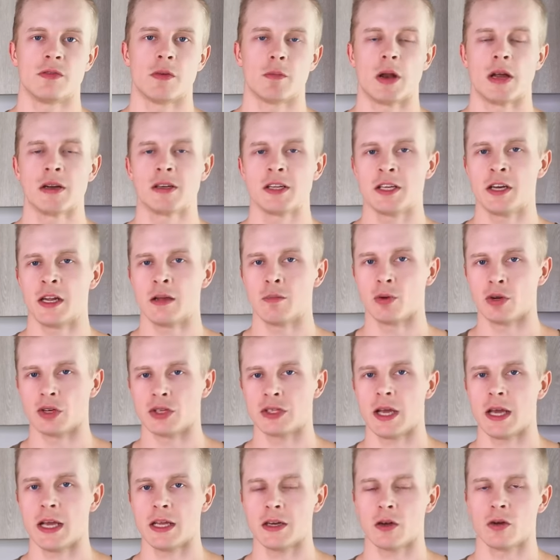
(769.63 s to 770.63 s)
if I'm not eating
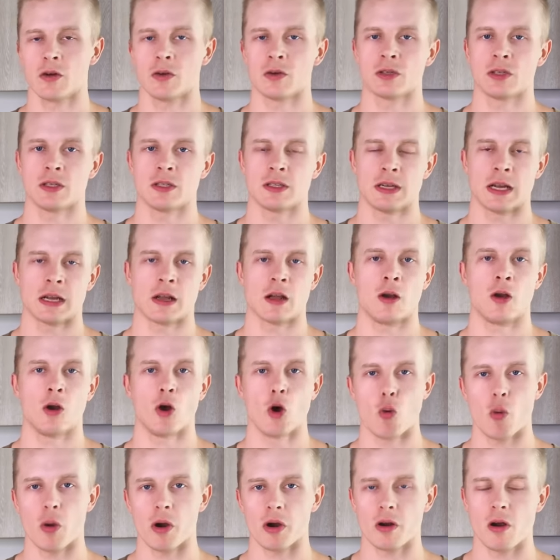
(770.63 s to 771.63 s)
potatoes, it's like a
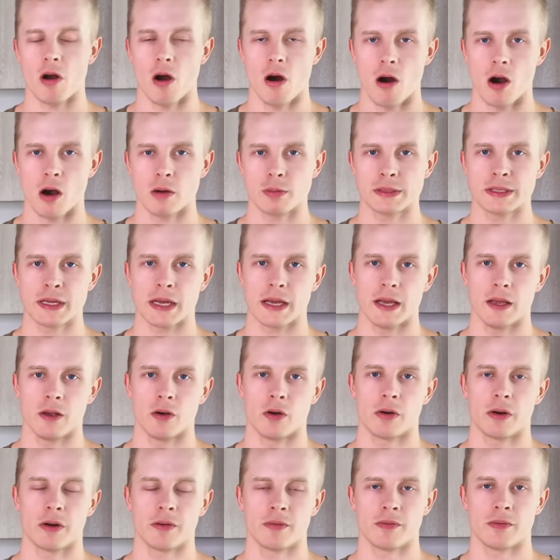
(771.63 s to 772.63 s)
lower carb day,
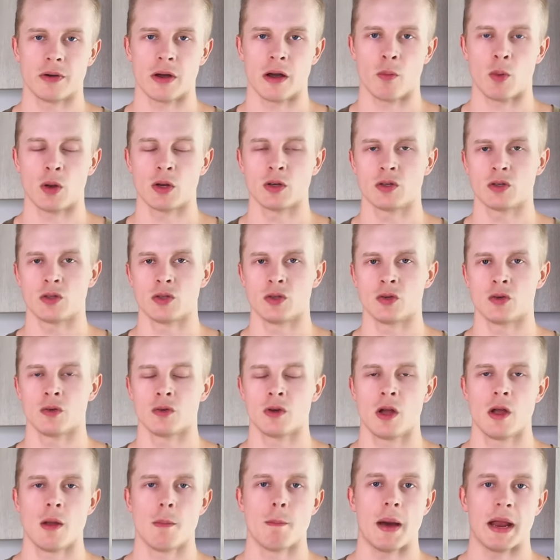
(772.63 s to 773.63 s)
or if I want
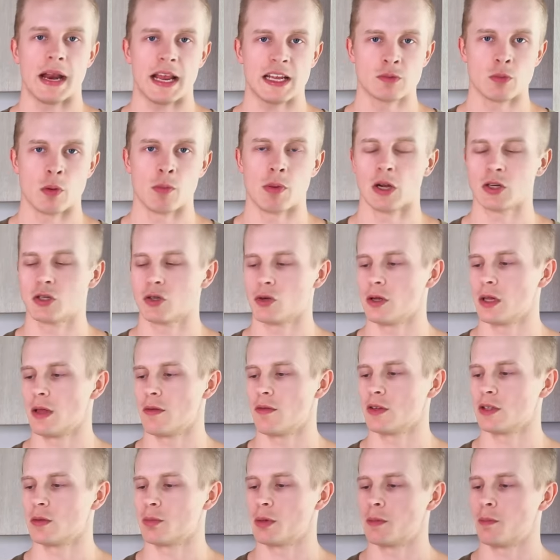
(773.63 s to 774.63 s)
to manage my blood sugar
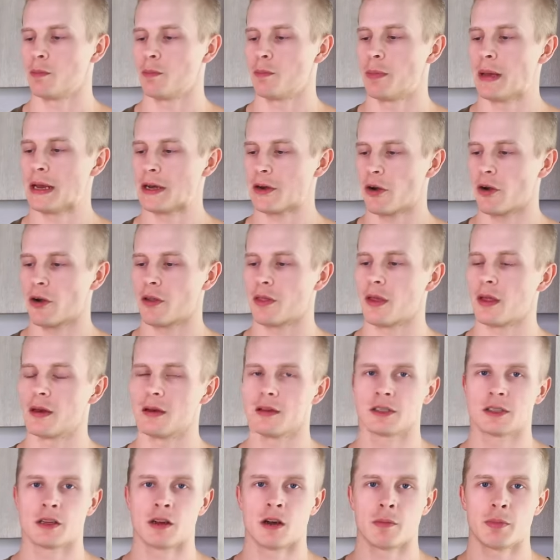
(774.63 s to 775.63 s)
levels a bit better, then
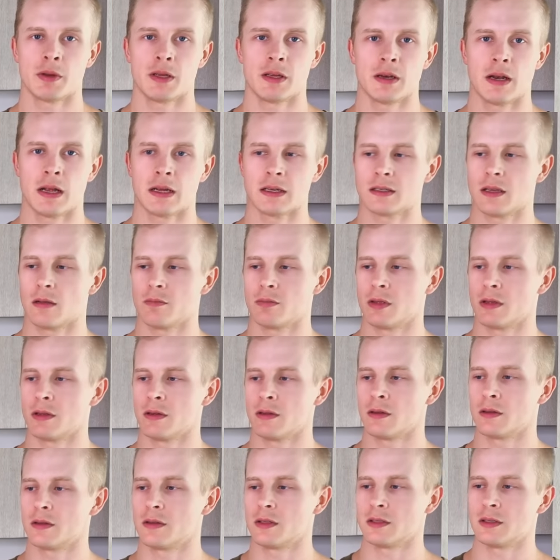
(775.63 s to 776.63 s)
it's gonna be like
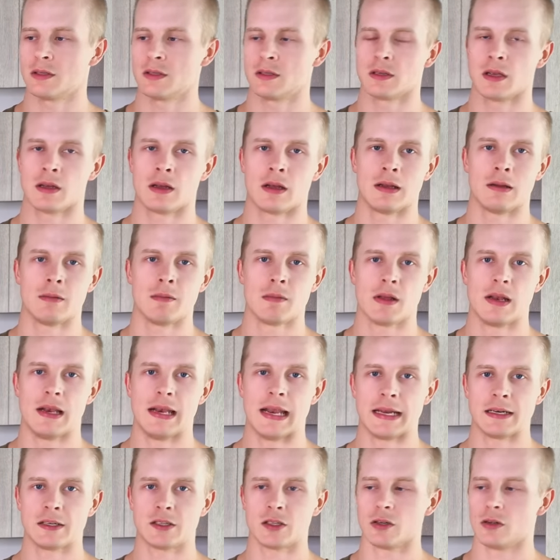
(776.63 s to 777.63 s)
something, this is a
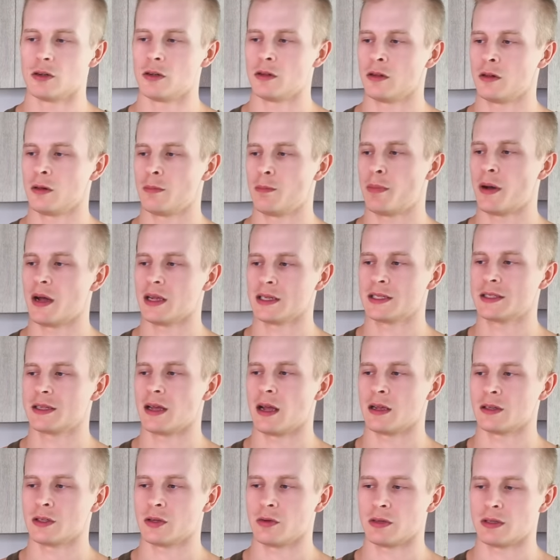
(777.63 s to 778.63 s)
lentil
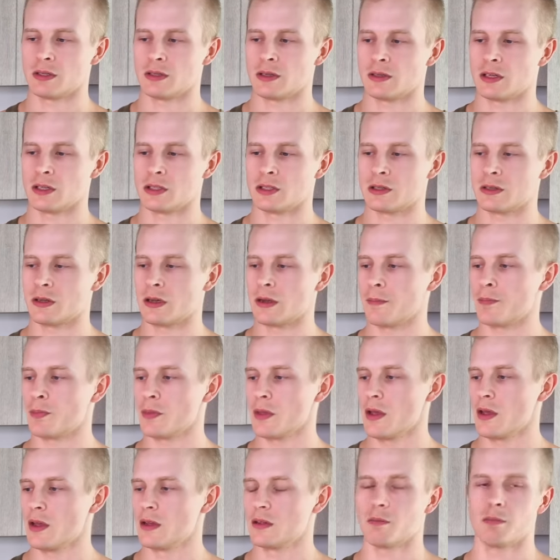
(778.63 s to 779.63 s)
pasta, so it's a, just a
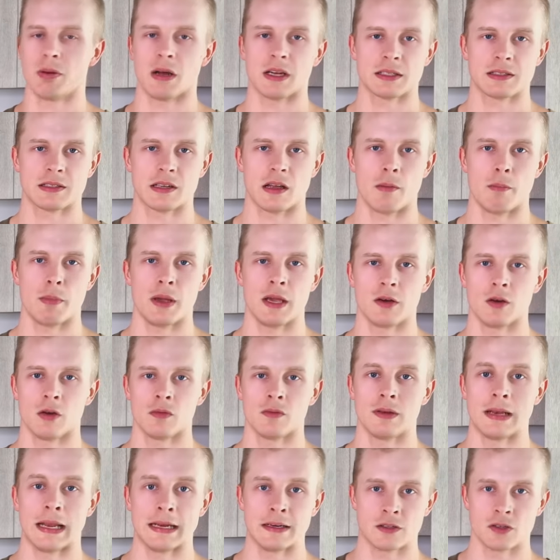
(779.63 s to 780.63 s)
pasta made
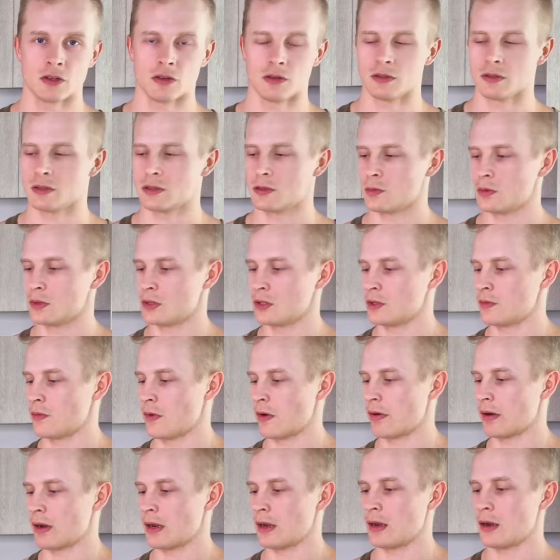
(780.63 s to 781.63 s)
of lentils, which is
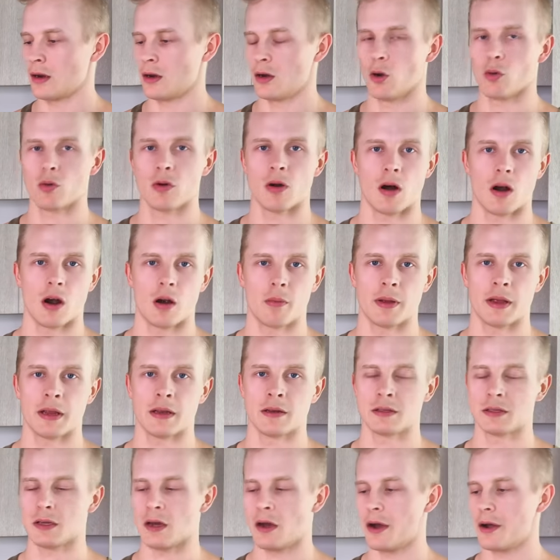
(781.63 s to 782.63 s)
very low carb
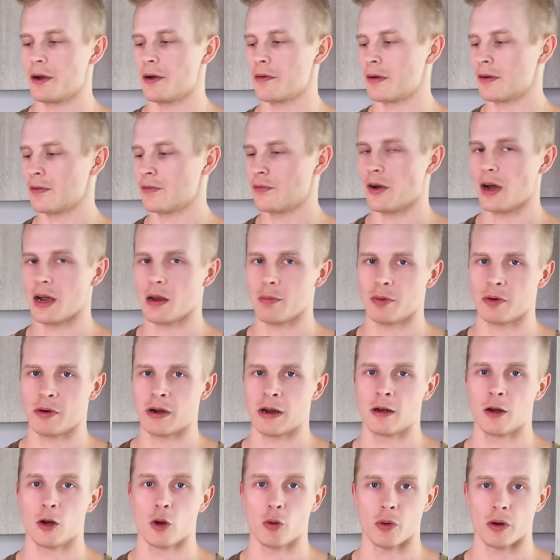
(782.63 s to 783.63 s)
and higher in fiber
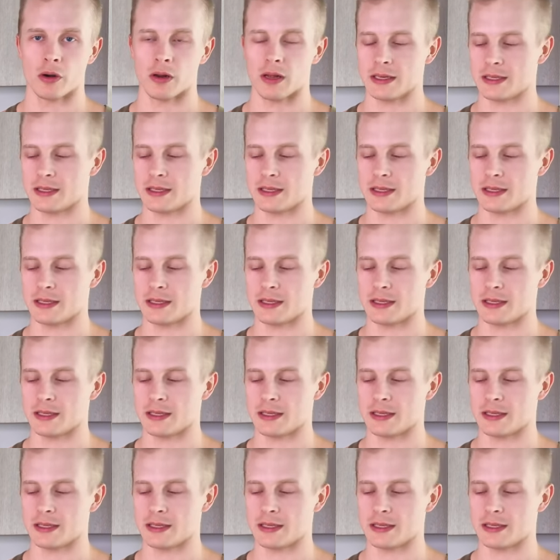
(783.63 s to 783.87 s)
and lower